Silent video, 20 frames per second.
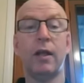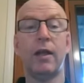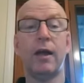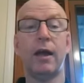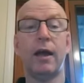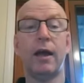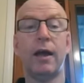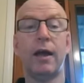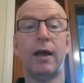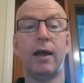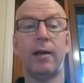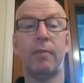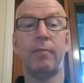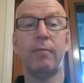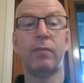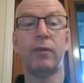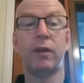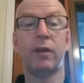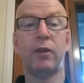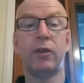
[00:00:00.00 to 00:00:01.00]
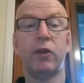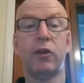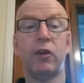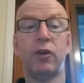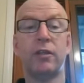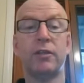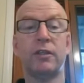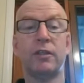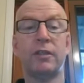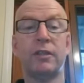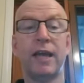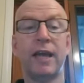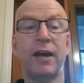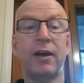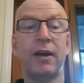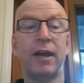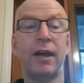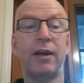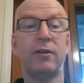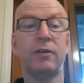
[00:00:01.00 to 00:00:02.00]
Units and
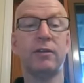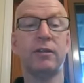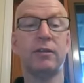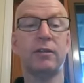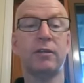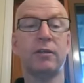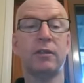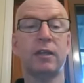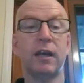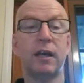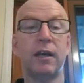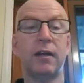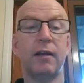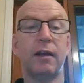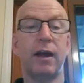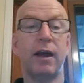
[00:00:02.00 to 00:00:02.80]
townhouses,